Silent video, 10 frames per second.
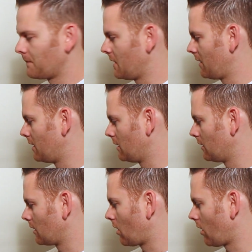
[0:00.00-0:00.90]
that
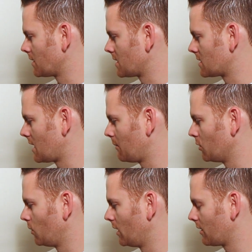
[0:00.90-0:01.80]
the car is
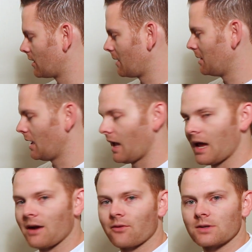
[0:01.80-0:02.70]
assembled with. I mean,
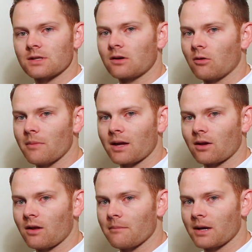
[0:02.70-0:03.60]
every single
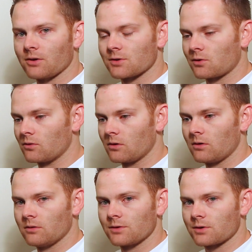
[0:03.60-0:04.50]
metal on metal
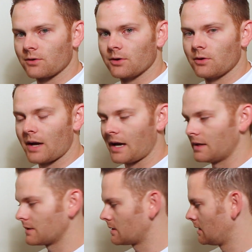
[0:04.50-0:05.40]
screw
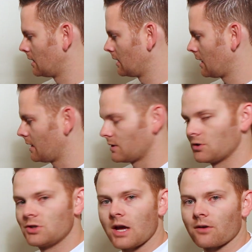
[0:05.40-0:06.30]
has a
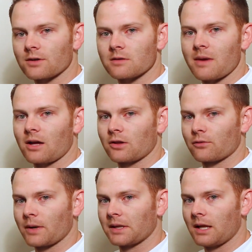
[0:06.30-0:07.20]
generous amount of
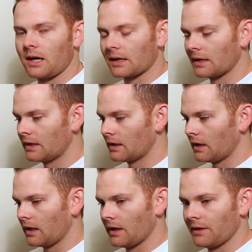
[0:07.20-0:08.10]
thread lock.
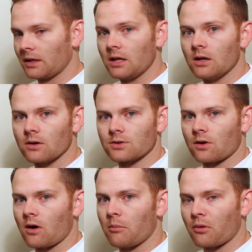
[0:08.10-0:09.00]
The gears
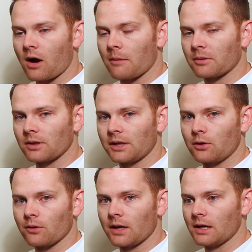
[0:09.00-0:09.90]
are all properly
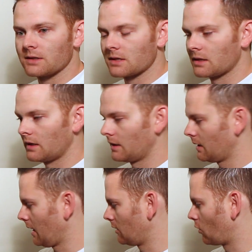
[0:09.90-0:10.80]
greased
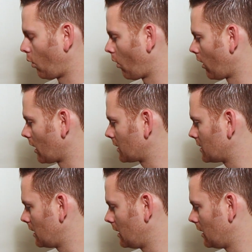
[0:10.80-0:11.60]
and torqued.